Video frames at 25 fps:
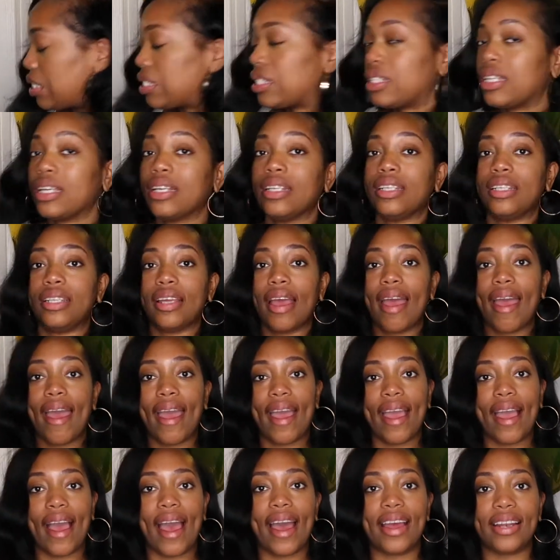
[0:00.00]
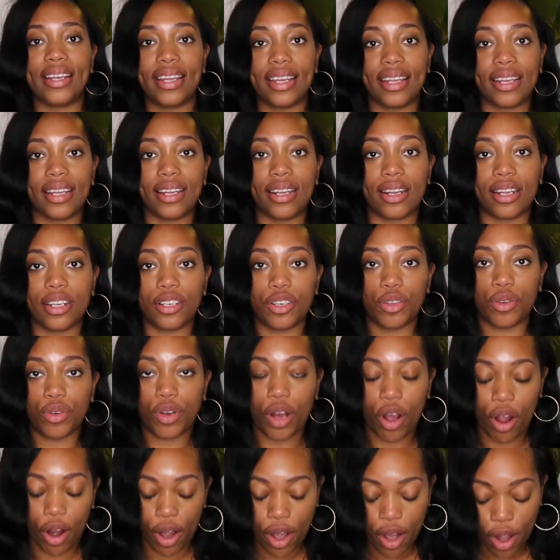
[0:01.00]
Today, I needed a new
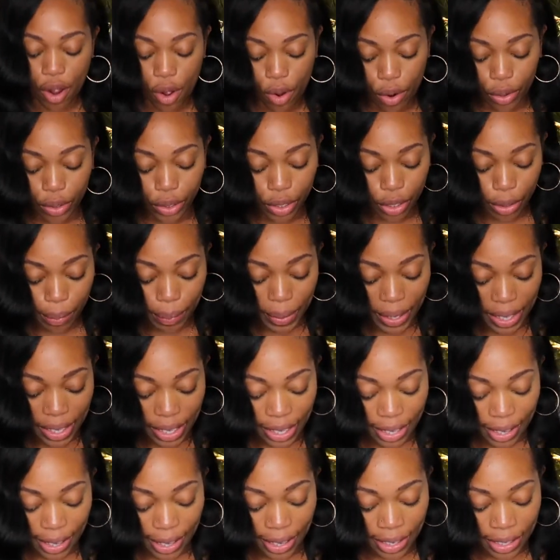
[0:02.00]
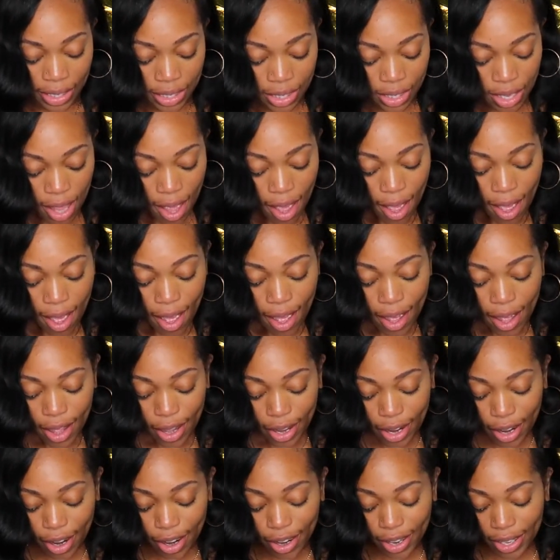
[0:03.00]
card holder because
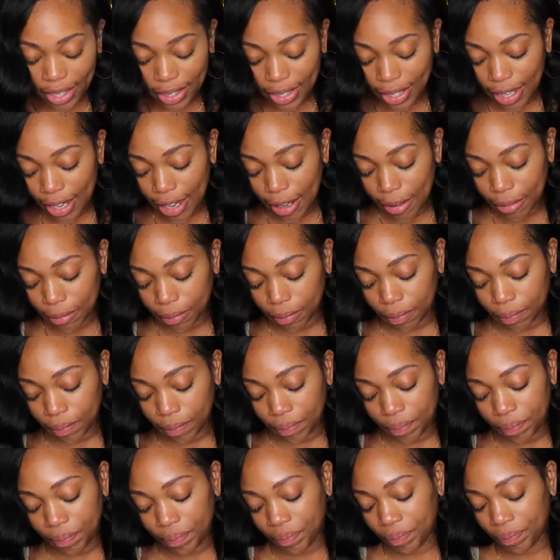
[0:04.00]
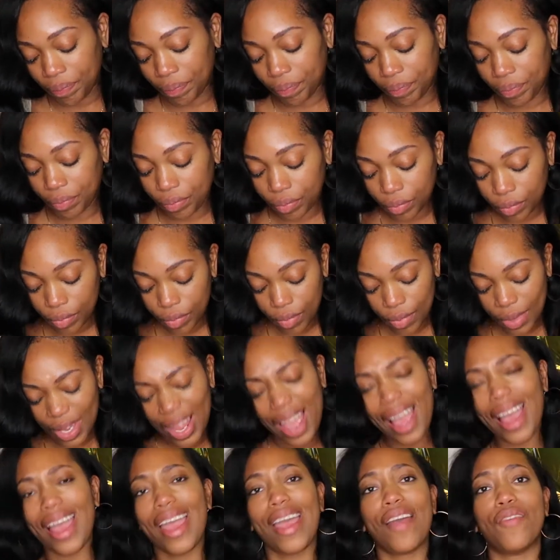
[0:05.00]
currently,
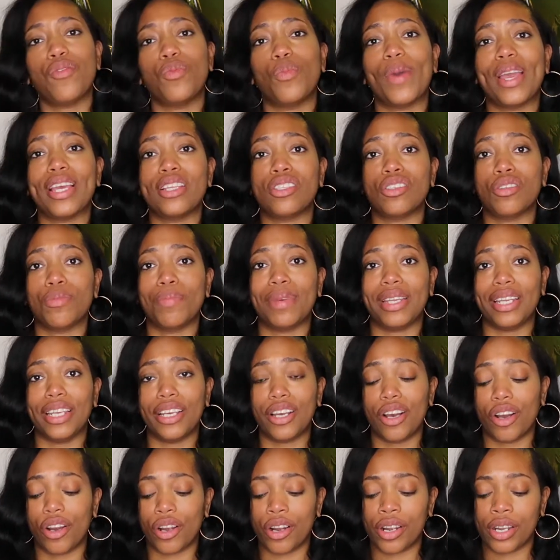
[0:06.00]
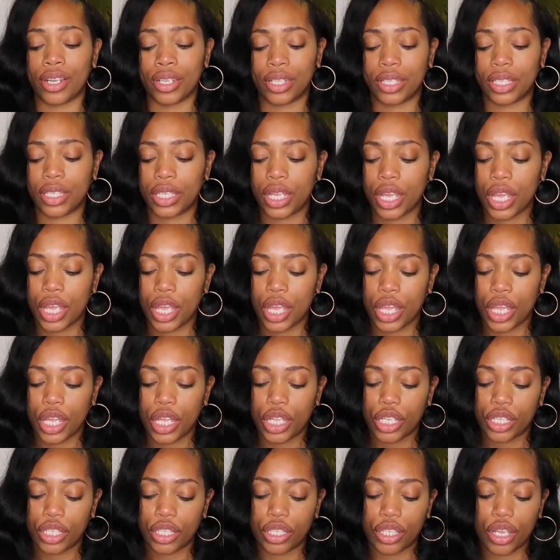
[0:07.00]
I have way too many cards.
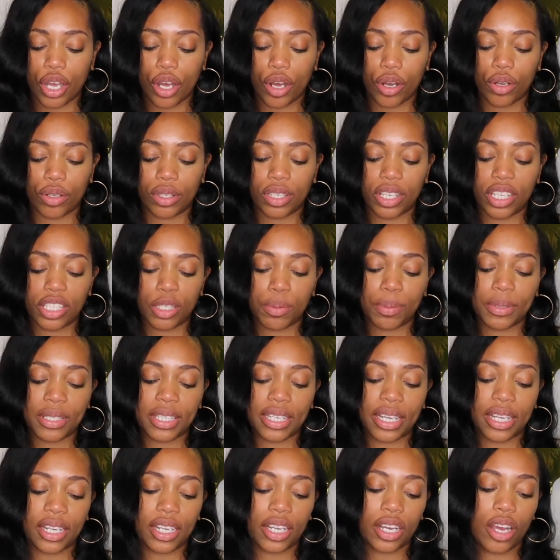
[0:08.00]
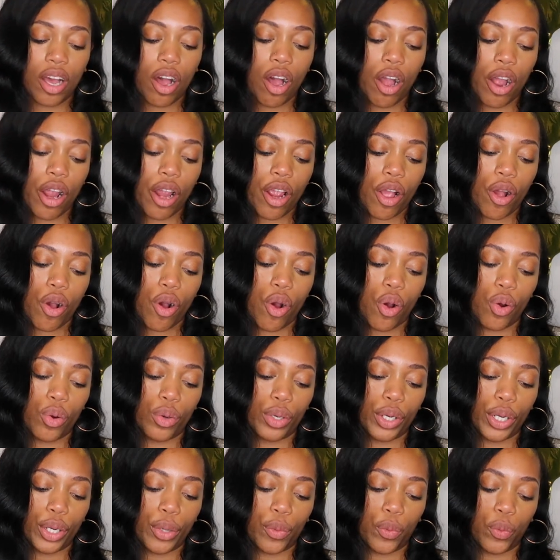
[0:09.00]
So this particular card
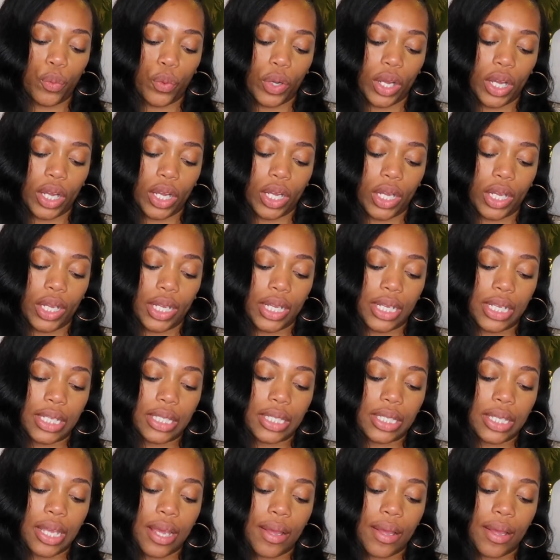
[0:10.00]
holder was